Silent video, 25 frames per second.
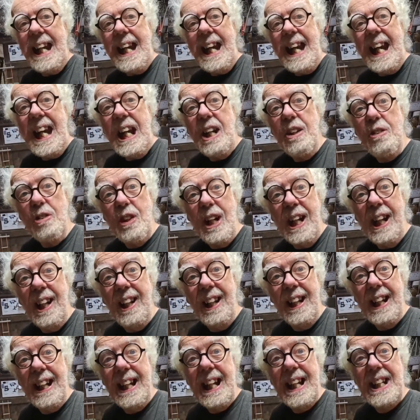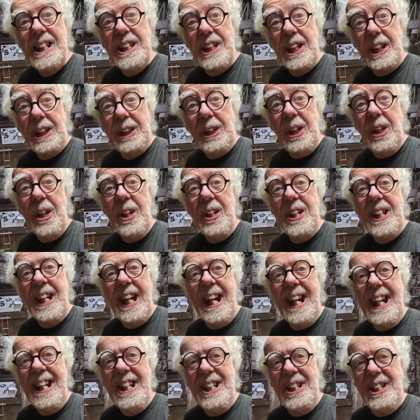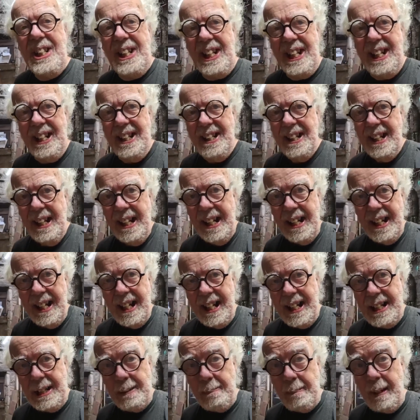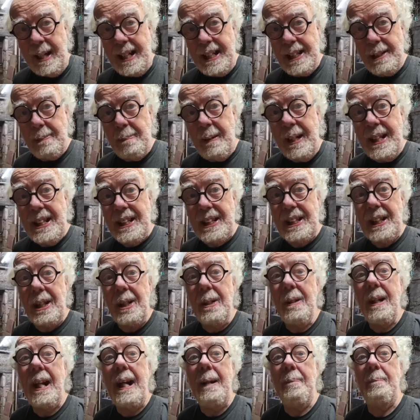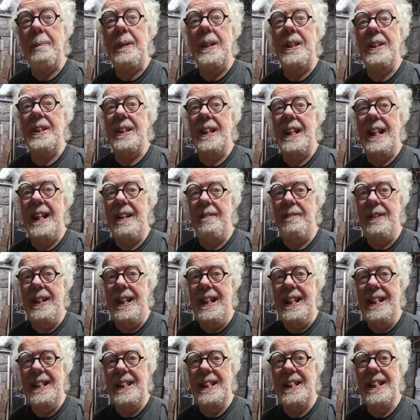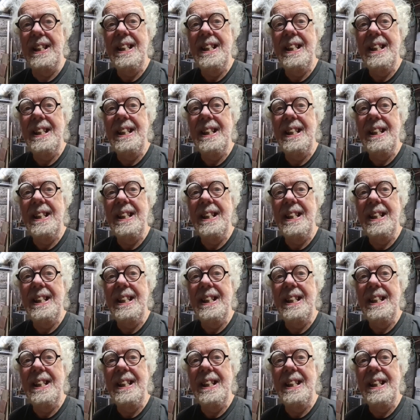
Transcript: It really is a good engine. It makes me so happy to have it.